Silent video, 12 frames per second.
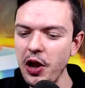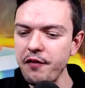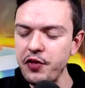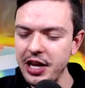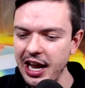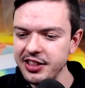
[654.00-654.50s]
if
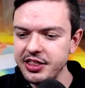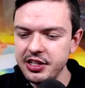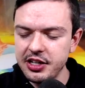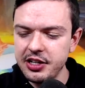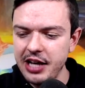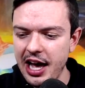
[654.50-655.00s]
you get
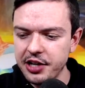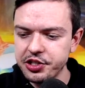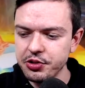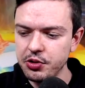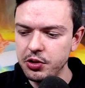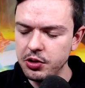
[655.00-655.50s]
the
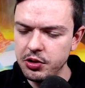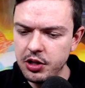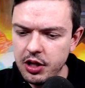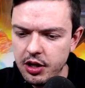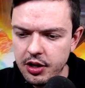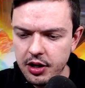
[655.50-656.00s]
actual
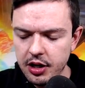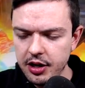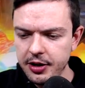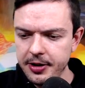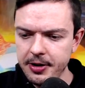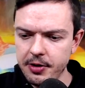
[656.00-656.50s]

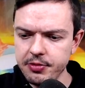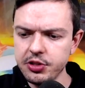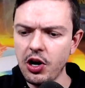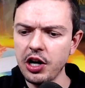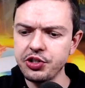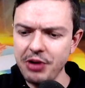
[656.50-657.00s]
uh,
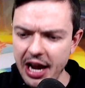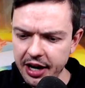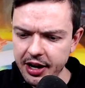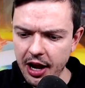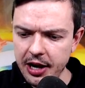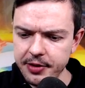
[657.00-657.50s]
Dark
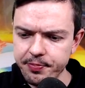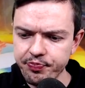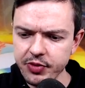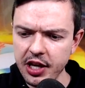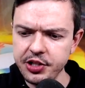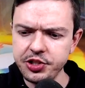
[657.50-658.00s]
Dragonite,
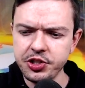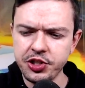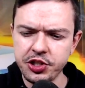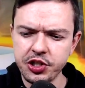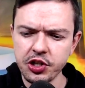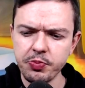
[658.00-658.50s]
it
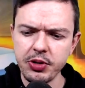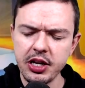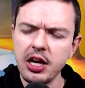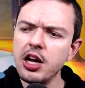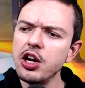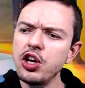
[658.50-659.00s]
should be
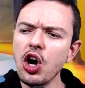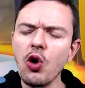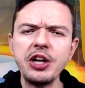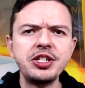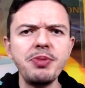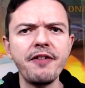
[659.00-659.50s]
no,
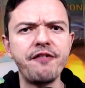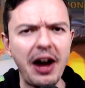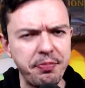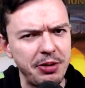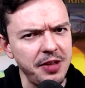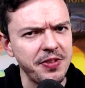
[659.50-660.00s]
it should be. I
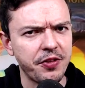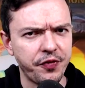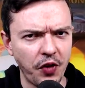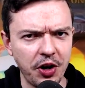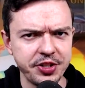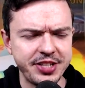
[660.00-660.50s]
believe it's
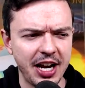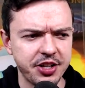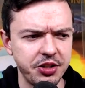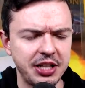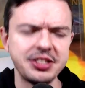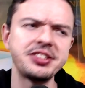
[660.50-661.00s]
first
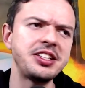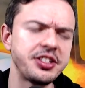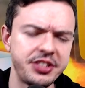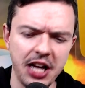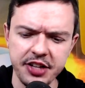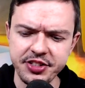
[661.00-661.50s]
actually, because I seen a,
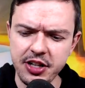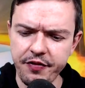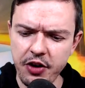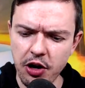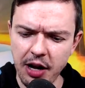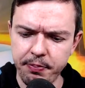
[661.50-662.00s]
I seen a
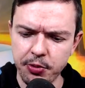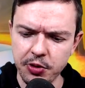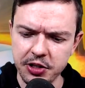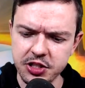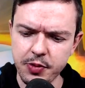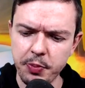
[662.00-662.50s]
video get pulled
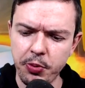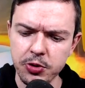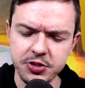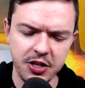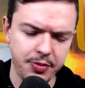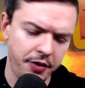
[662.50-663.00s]
because someone
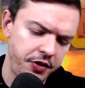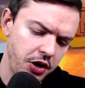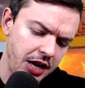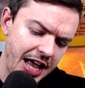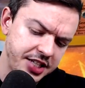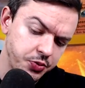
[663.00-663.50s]
posted in my video
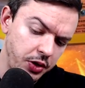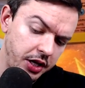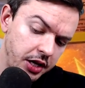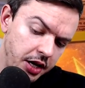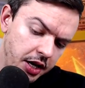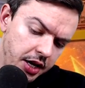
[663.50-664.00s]
last week.
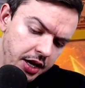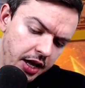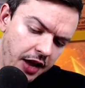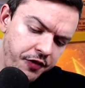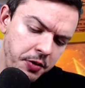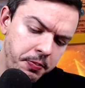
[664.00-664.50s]

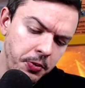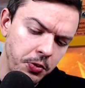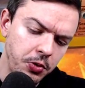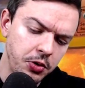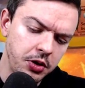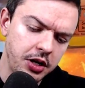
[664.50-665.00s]
If you pull,